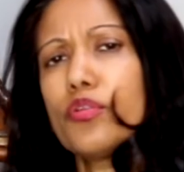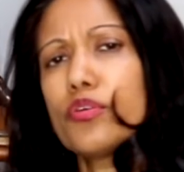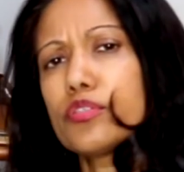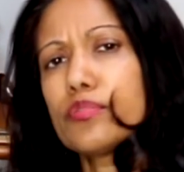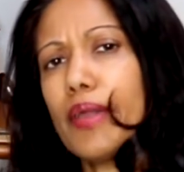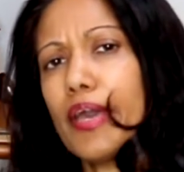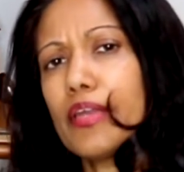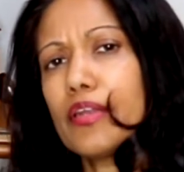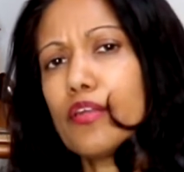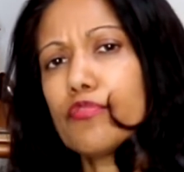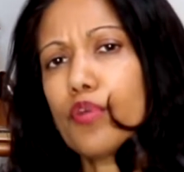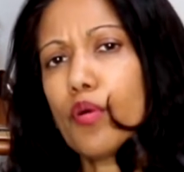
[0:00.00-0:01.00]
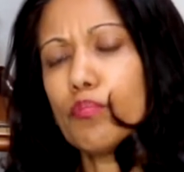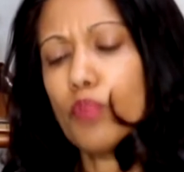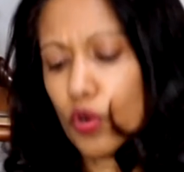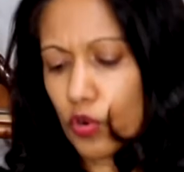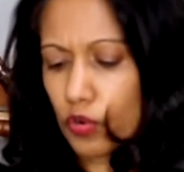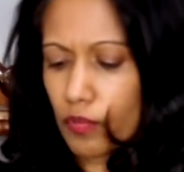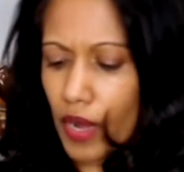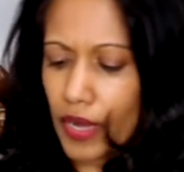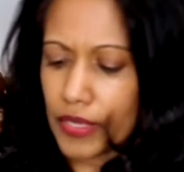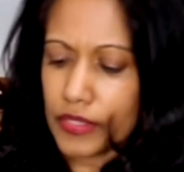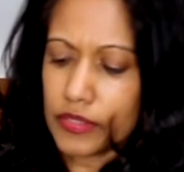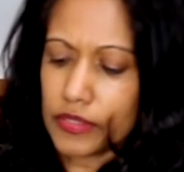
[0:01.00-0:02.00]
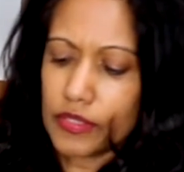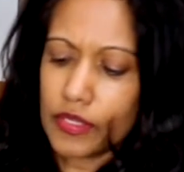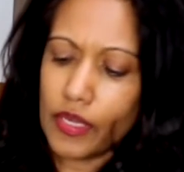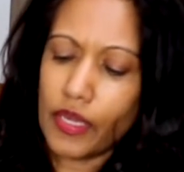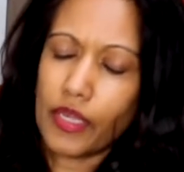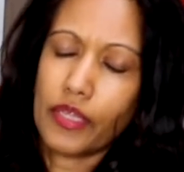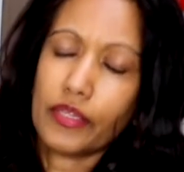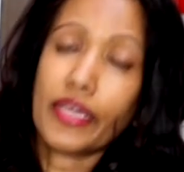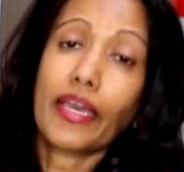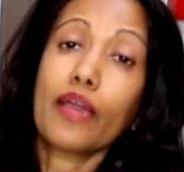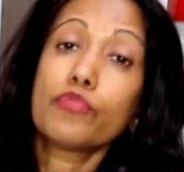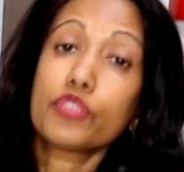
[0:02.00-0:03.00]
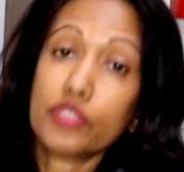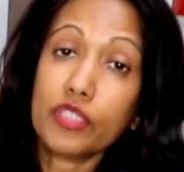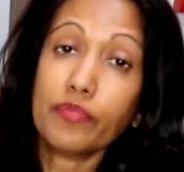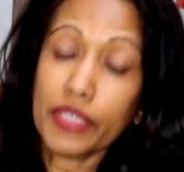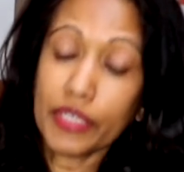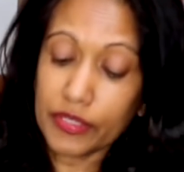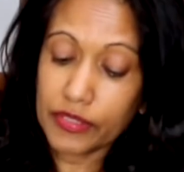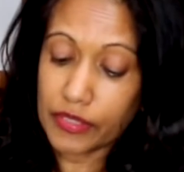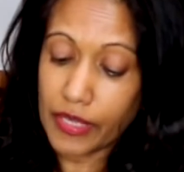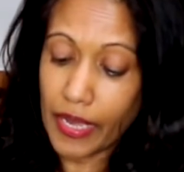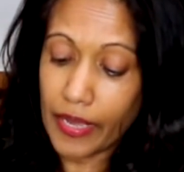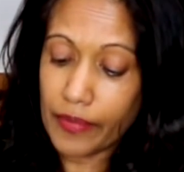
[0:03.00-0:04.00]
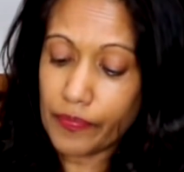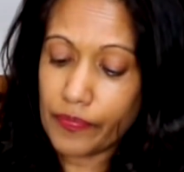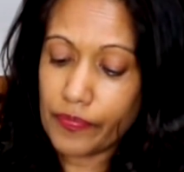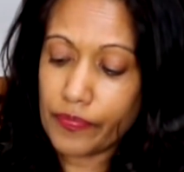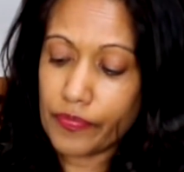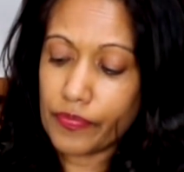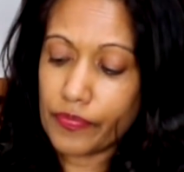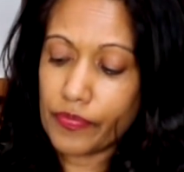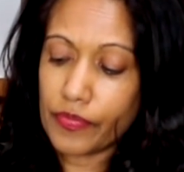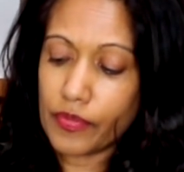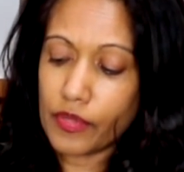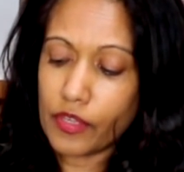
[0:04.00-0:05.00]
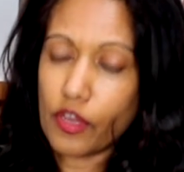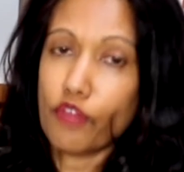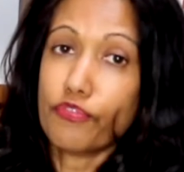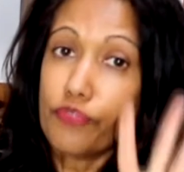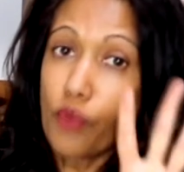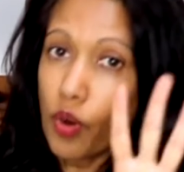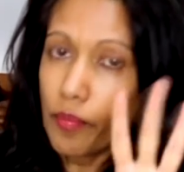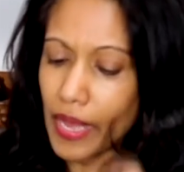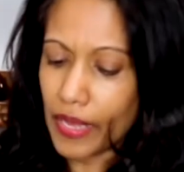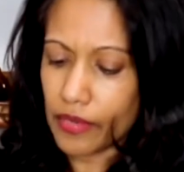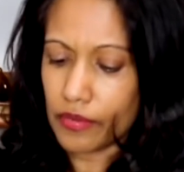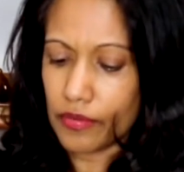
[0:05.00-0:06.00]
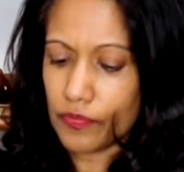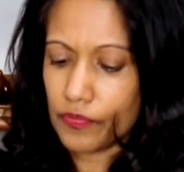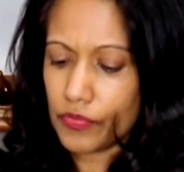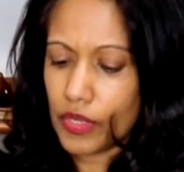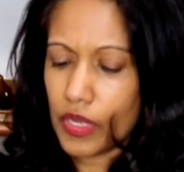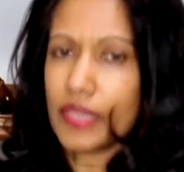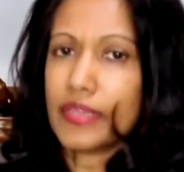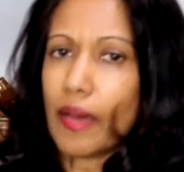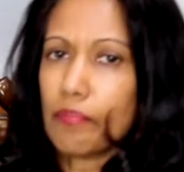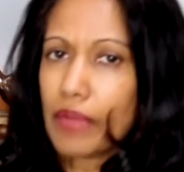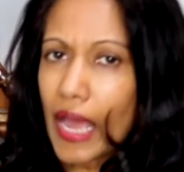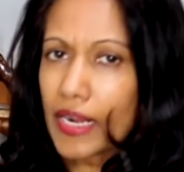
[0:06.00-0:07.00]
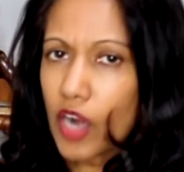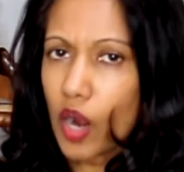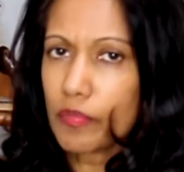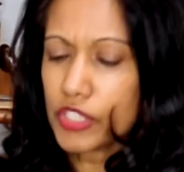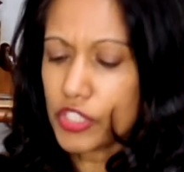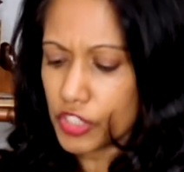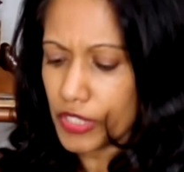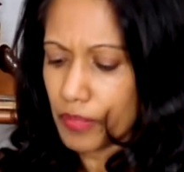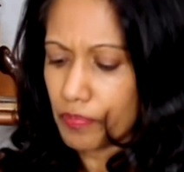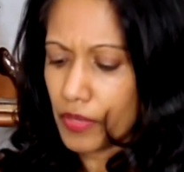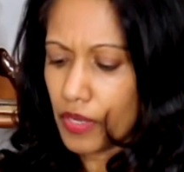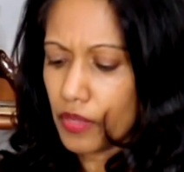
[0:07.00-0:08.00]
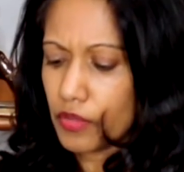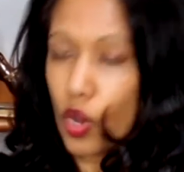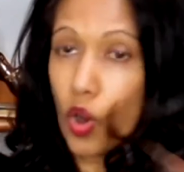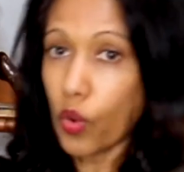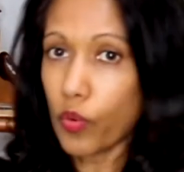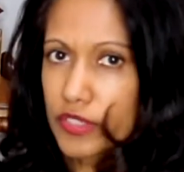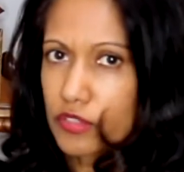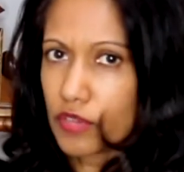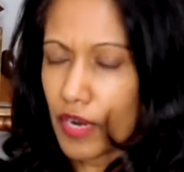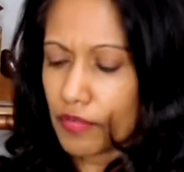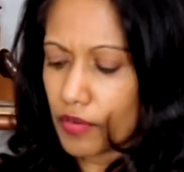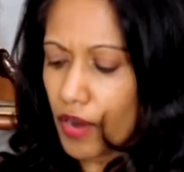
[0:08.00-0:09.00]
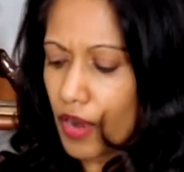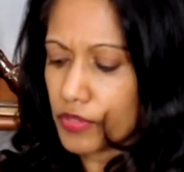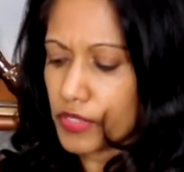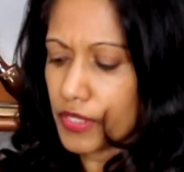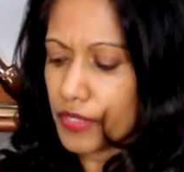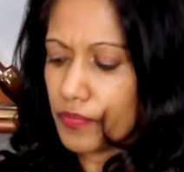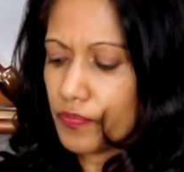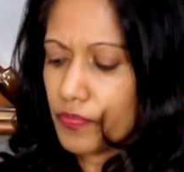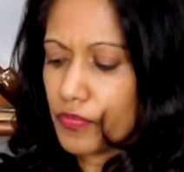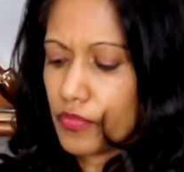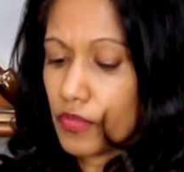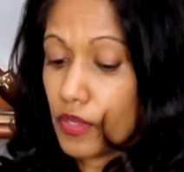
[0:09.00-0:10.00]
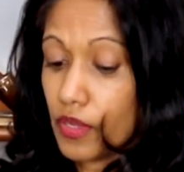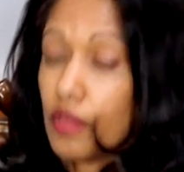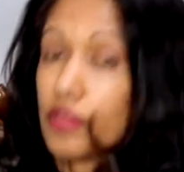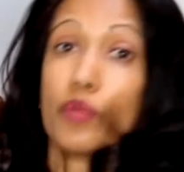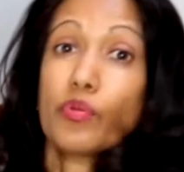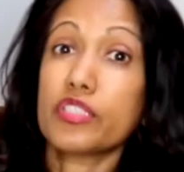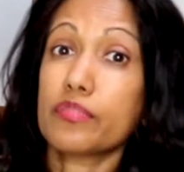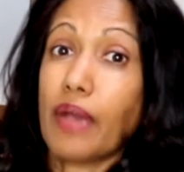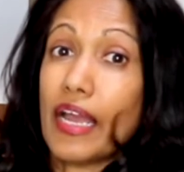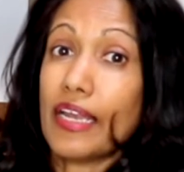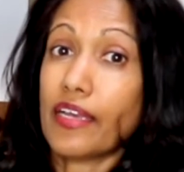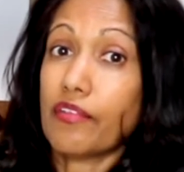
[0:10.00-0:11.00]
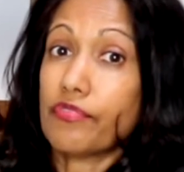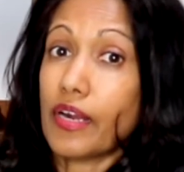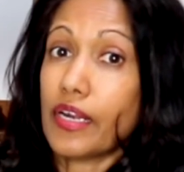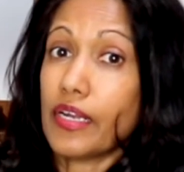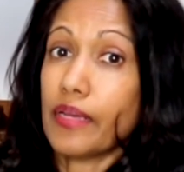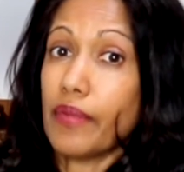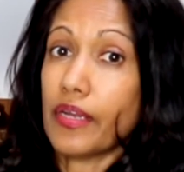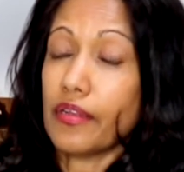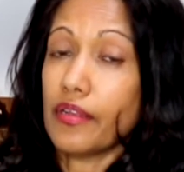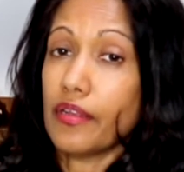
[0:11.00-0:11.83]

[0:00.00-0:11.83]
those men from Boko Mines? They came to see me yesterday. 4 men in that black armored jeep they always drive around in. They were smiling and friendly, but